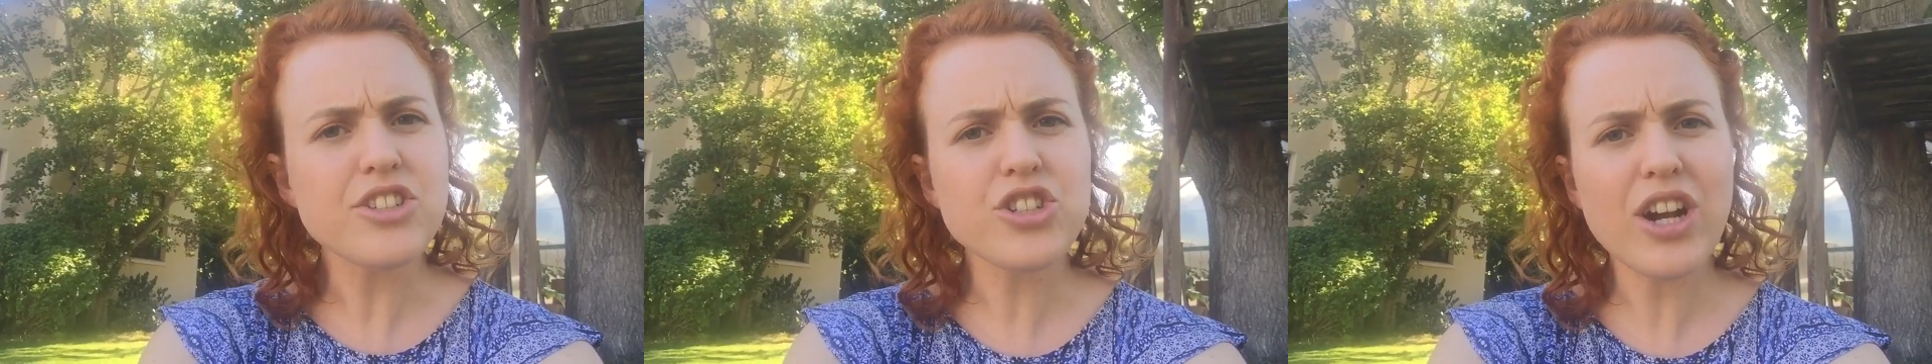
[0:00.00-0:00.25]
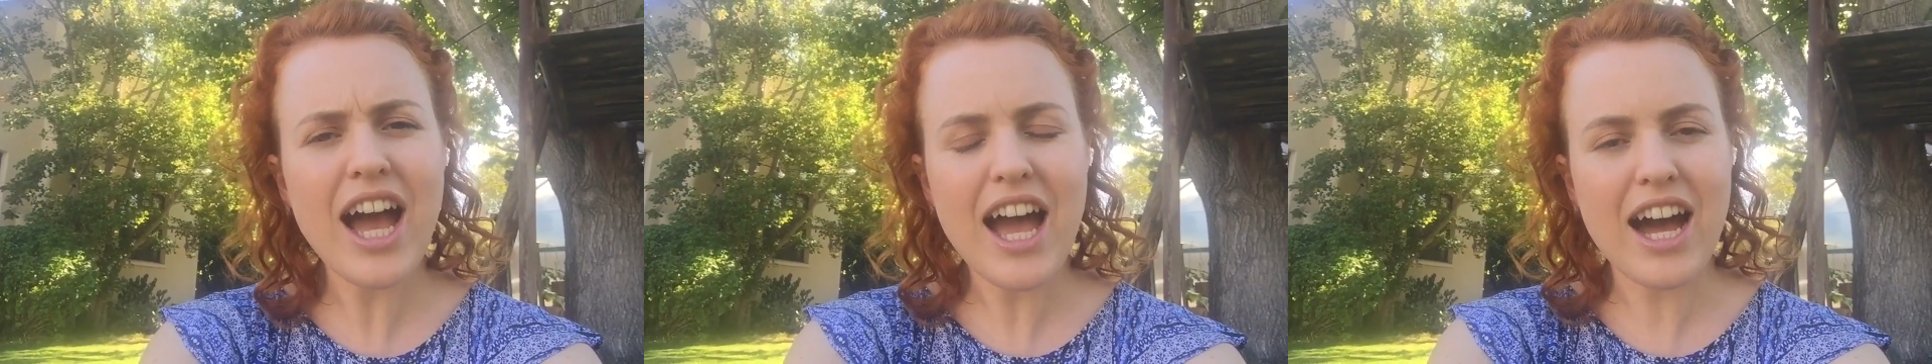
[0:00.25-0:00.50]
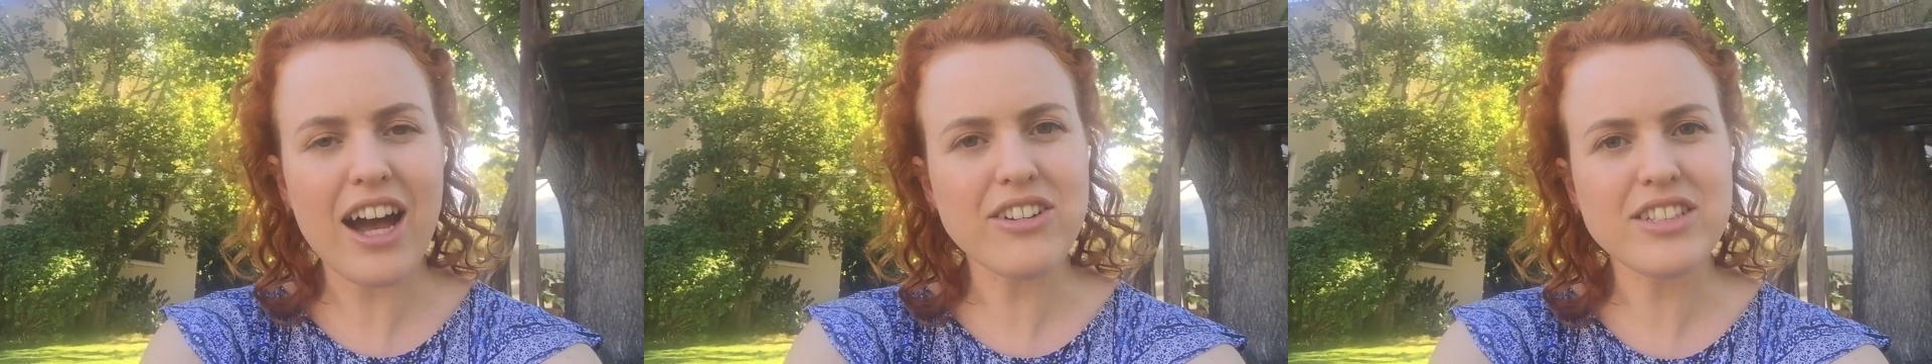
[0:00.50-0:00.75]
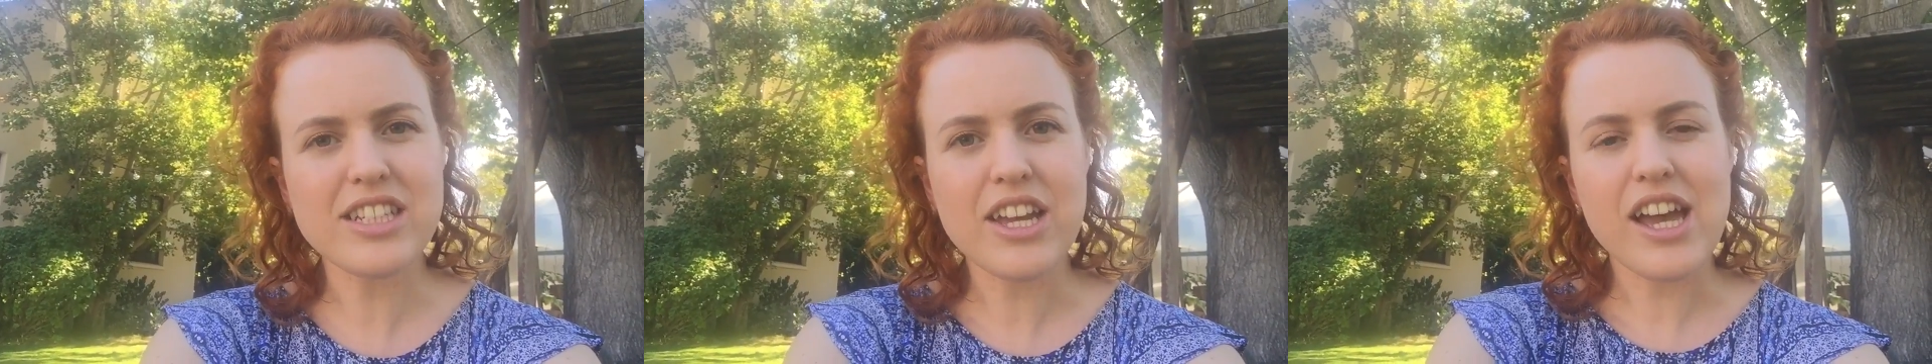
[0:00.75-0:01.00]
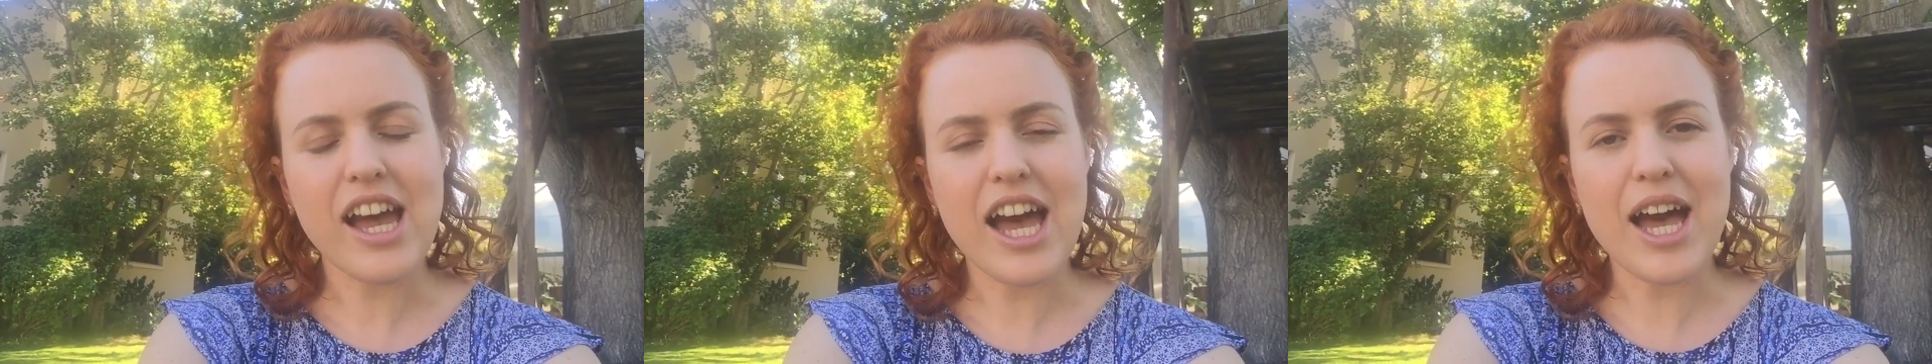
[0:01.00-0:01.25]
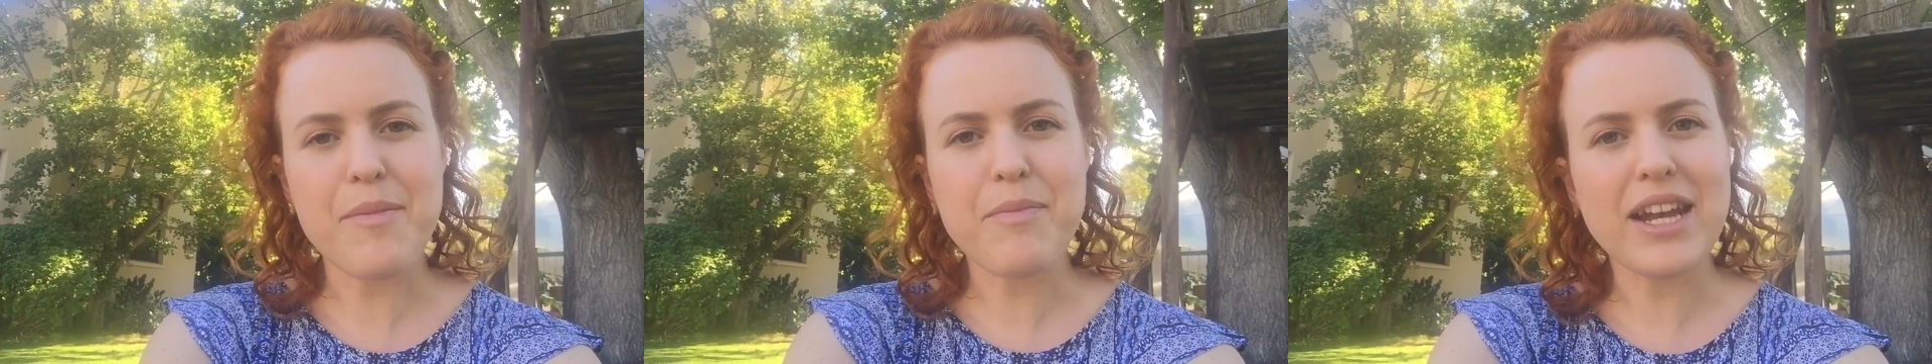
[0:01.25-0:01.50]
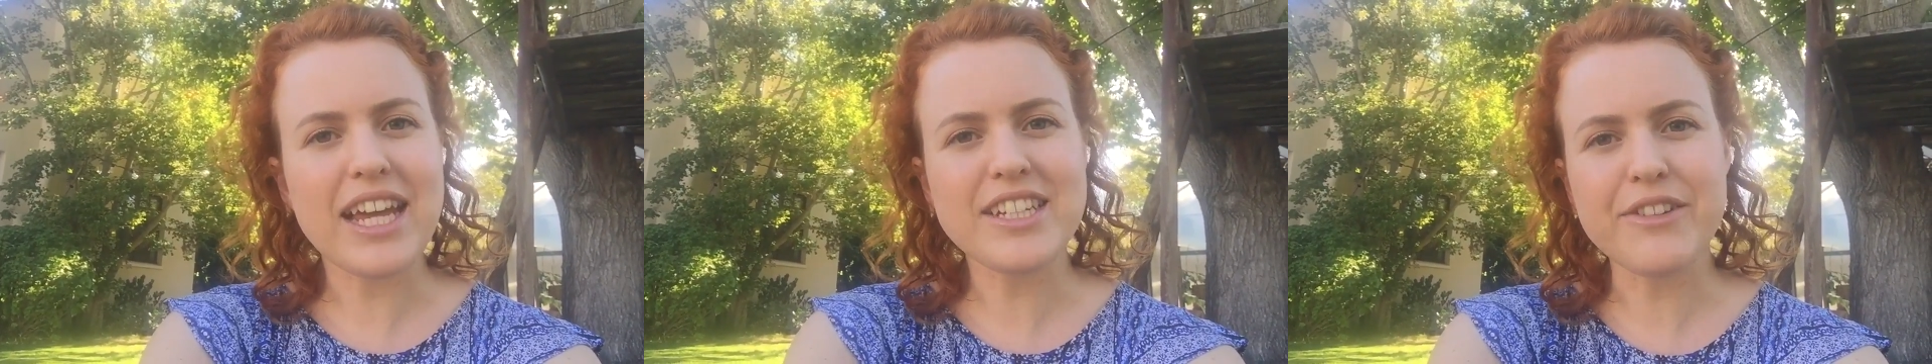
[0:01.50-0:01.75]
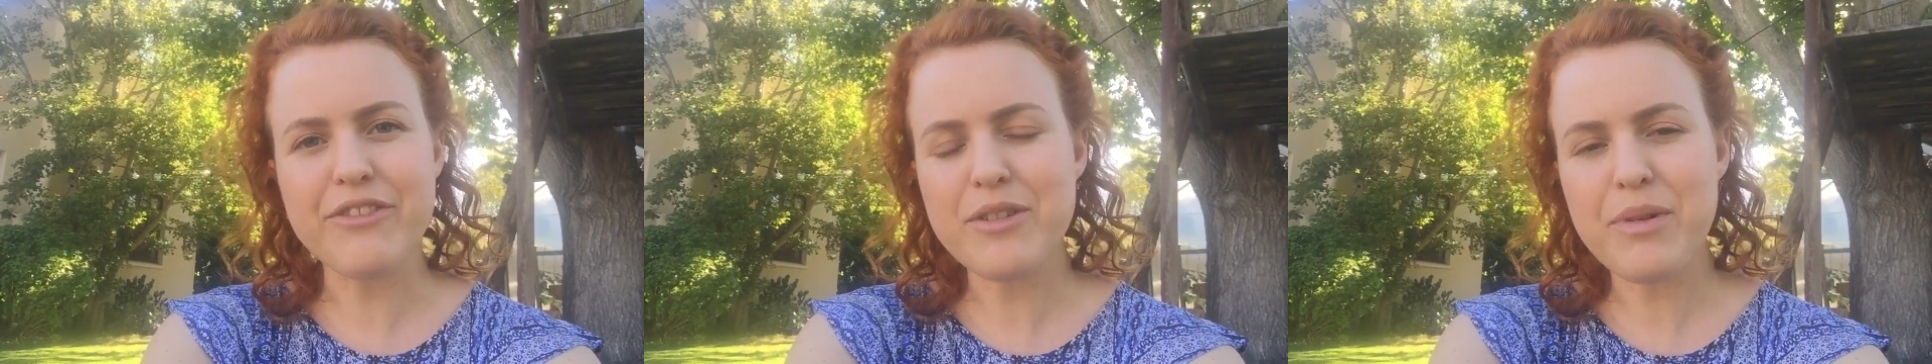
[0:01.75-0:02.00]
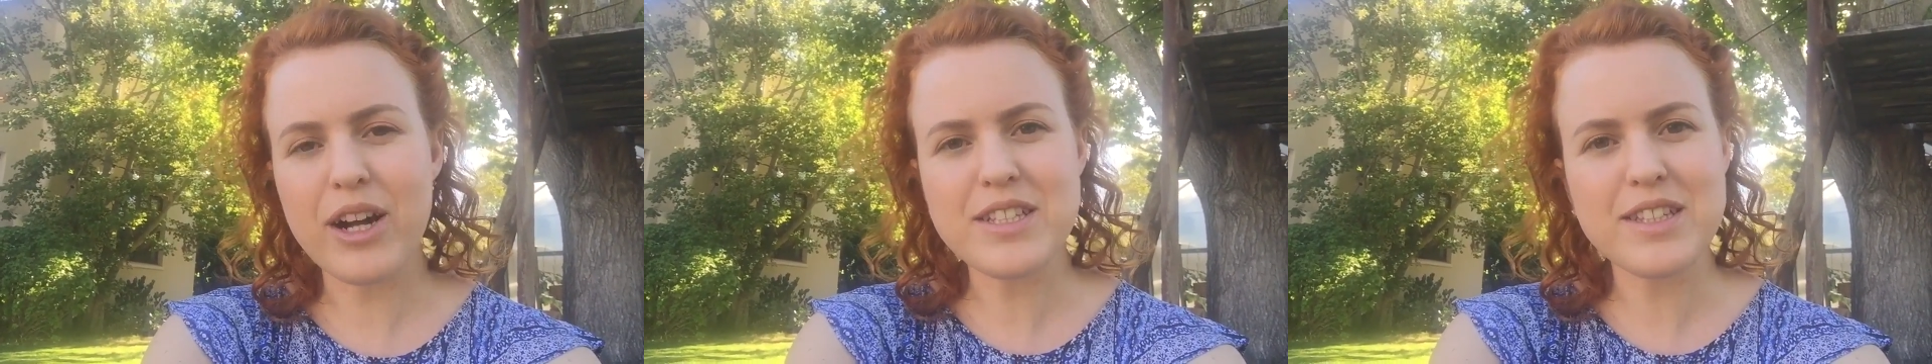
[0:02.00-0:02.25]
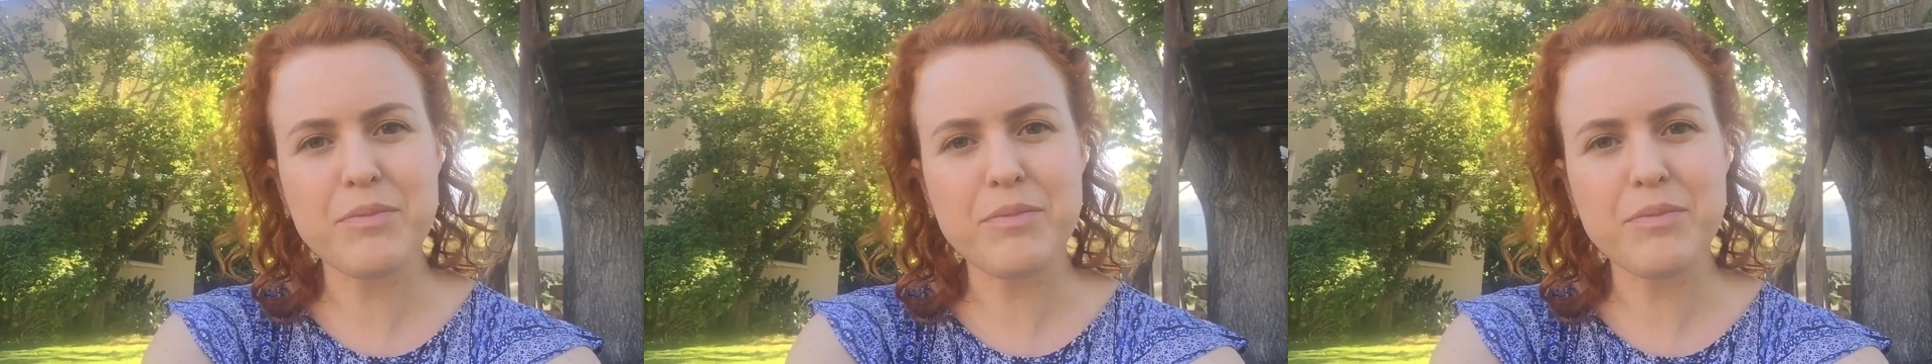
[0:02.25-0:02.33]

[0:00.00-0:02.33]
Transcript: try out uh, playing different parts